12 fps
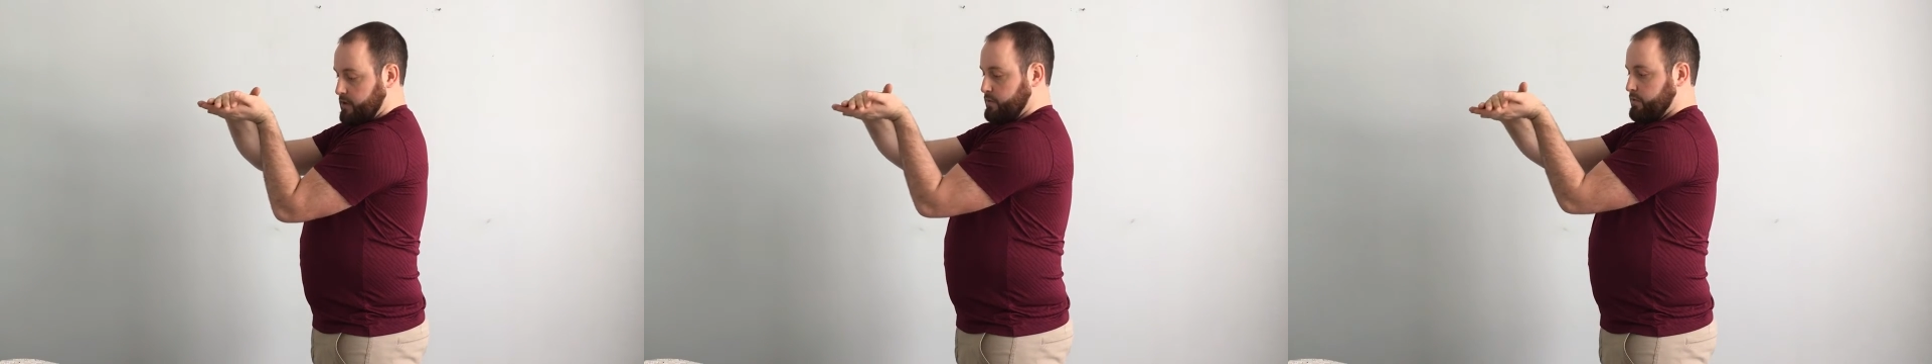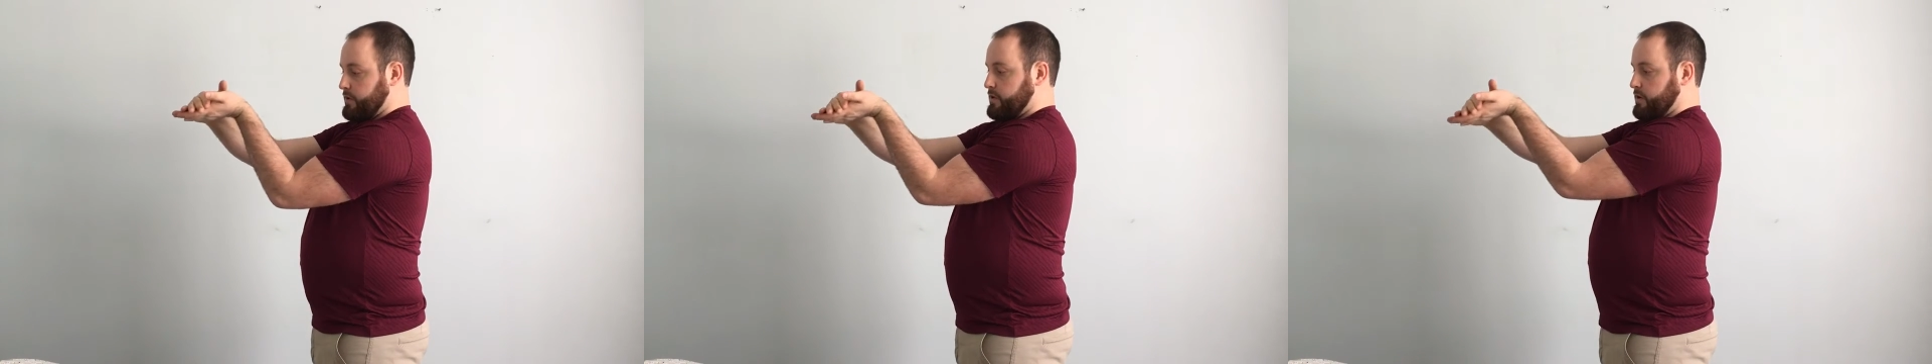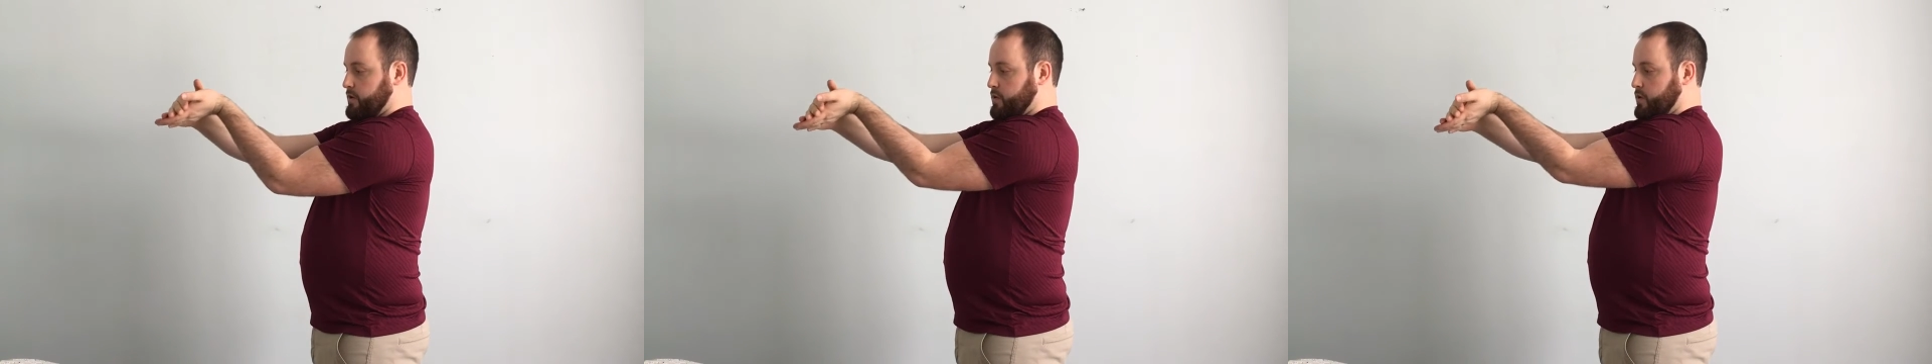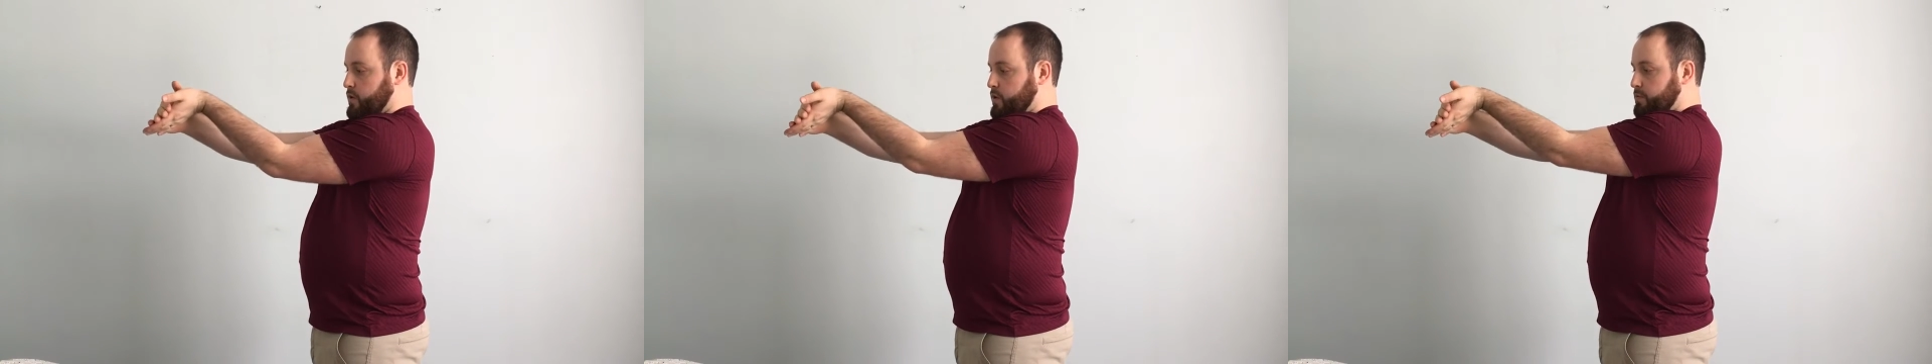we're going to
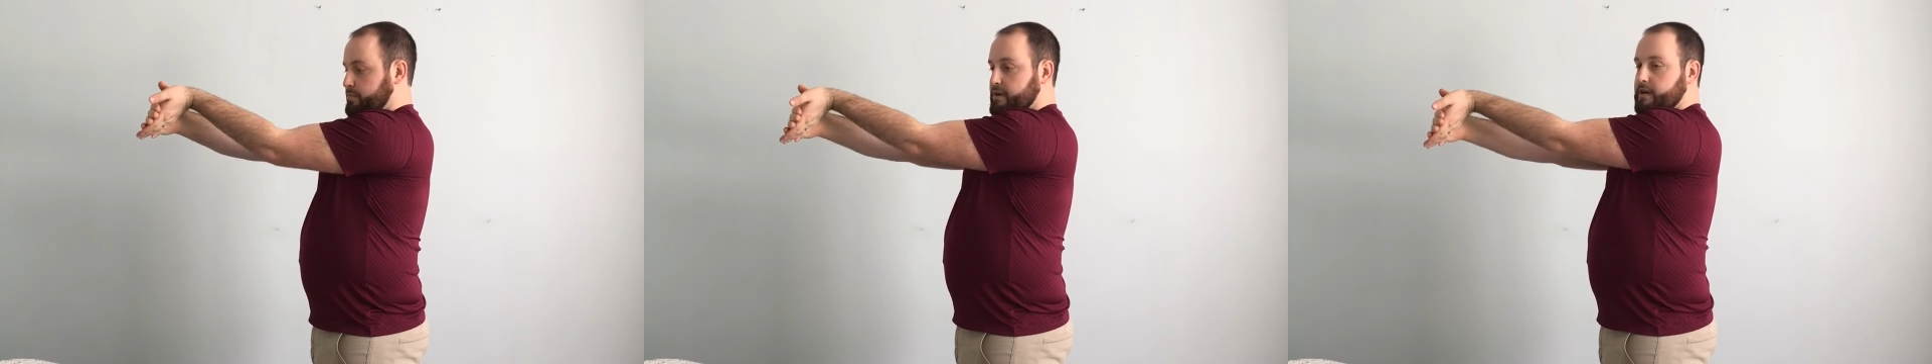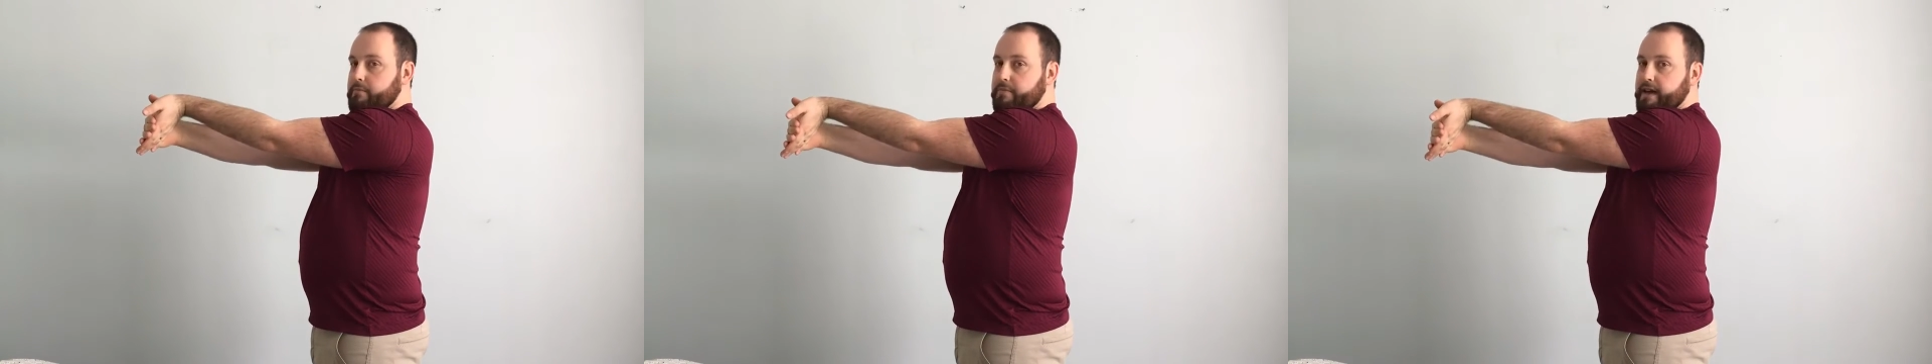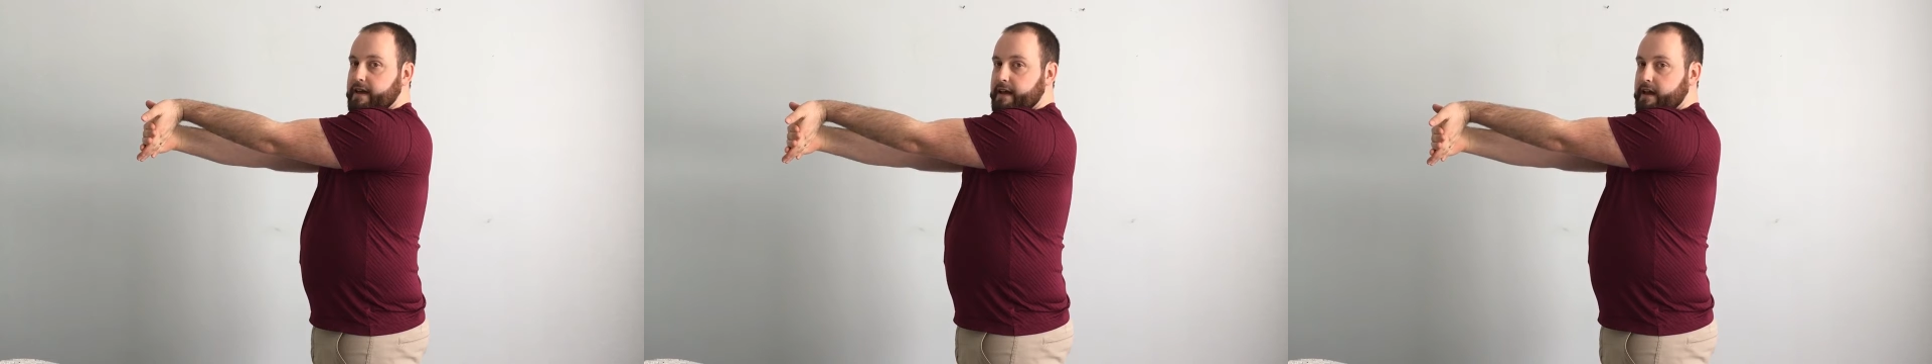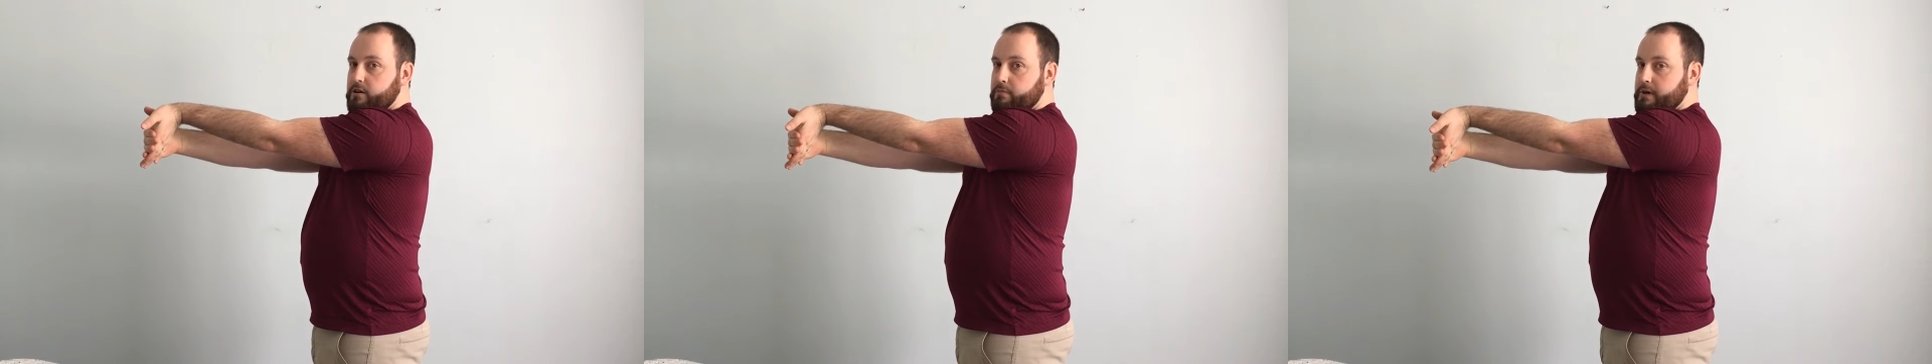open up that
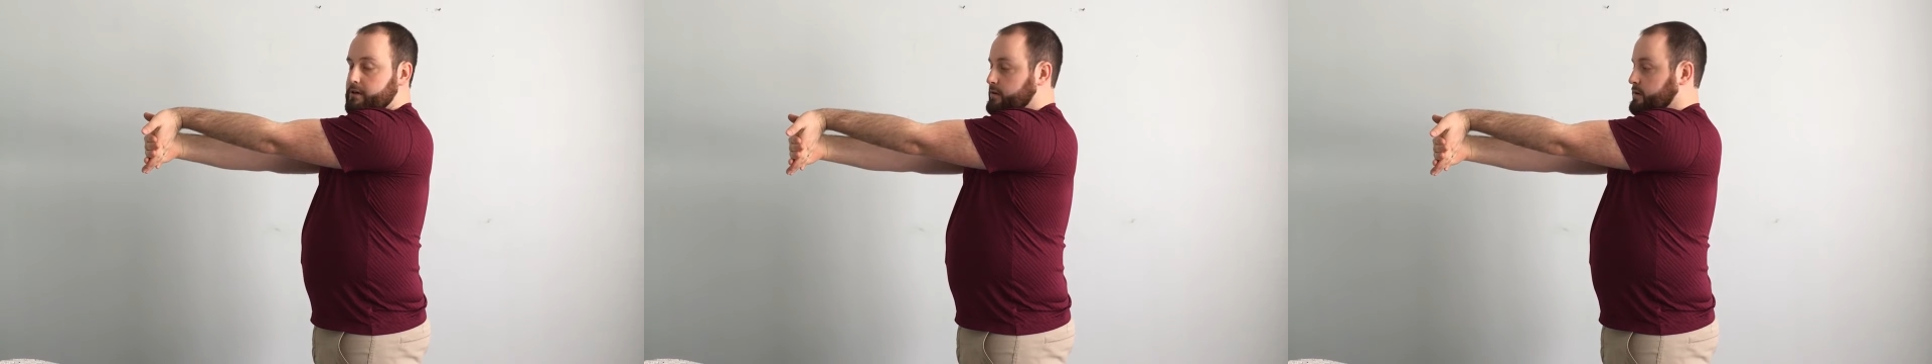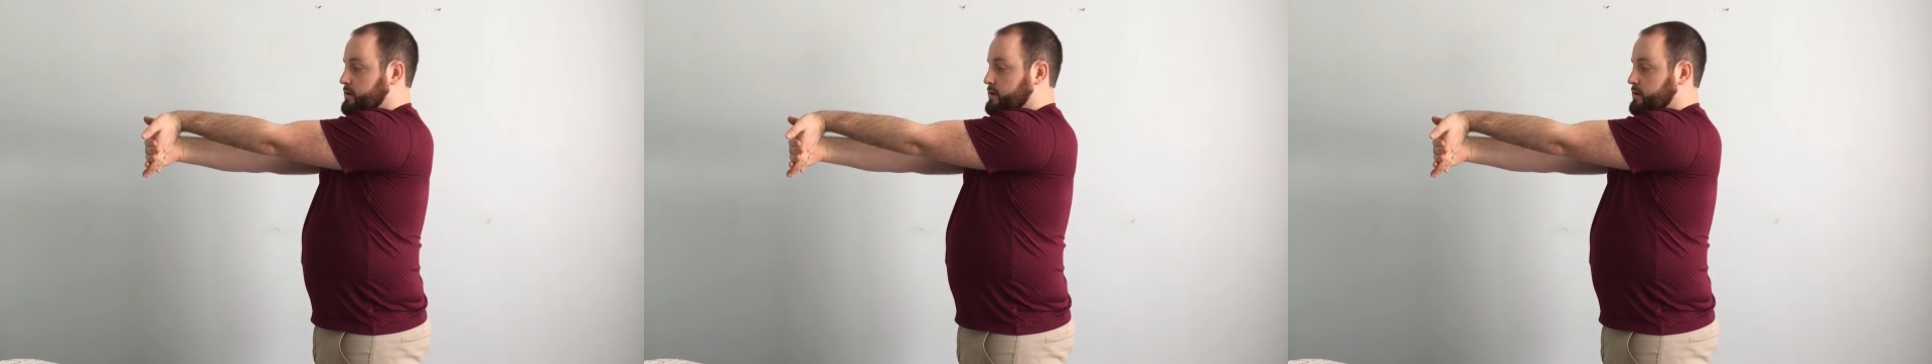elbow.